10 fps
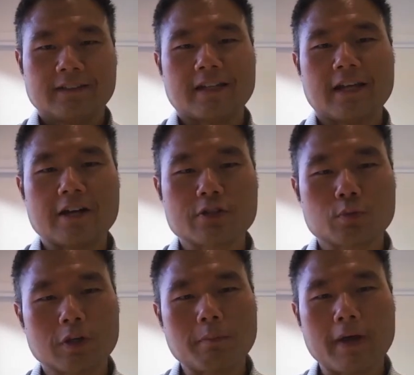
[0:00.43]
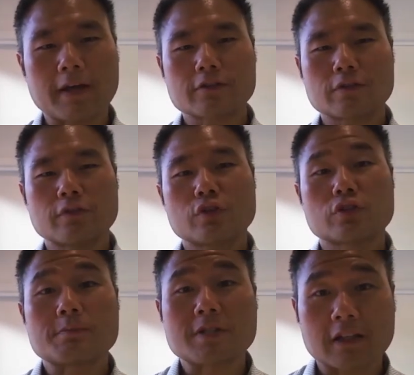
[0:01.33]
Hey guys, welcome back. So in the first
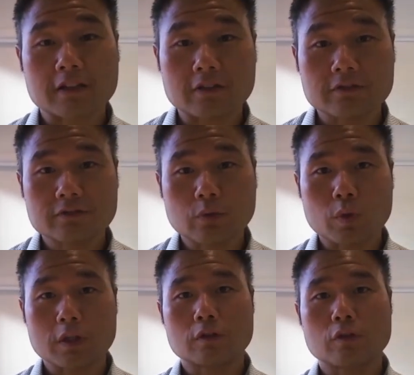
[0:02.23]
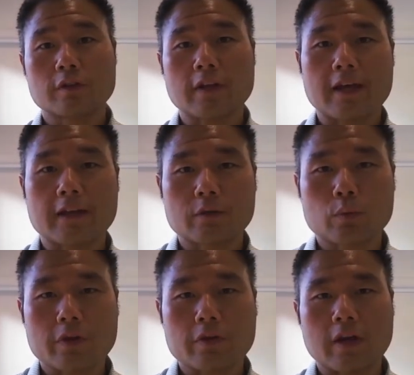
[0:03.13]
objective, we looked at
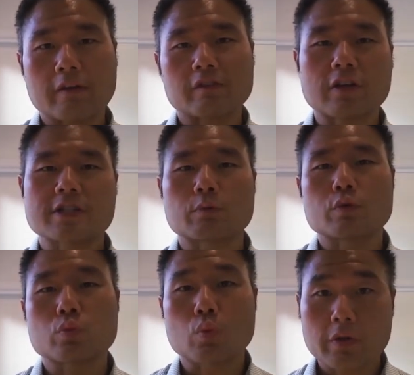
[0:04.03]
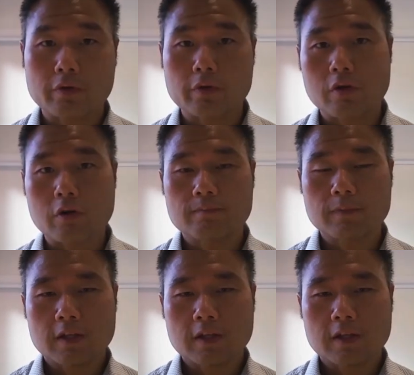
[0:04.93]
whether advertising was worth it or not.